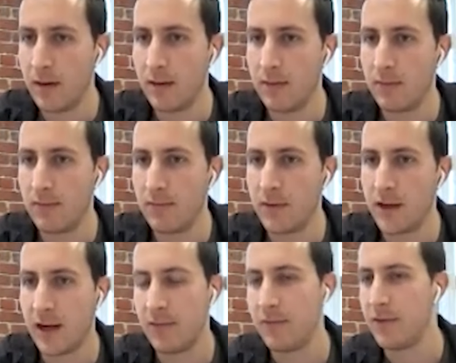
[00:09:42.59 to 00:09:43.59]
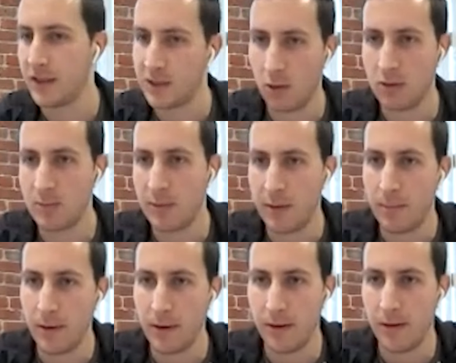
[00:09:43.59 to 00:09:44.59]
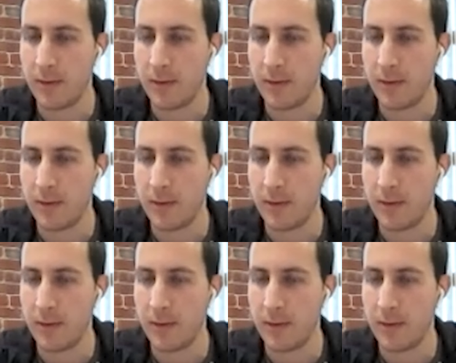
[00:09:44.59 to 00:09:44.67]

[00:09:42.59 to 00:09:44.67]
of kind of like Solo's bread and butter,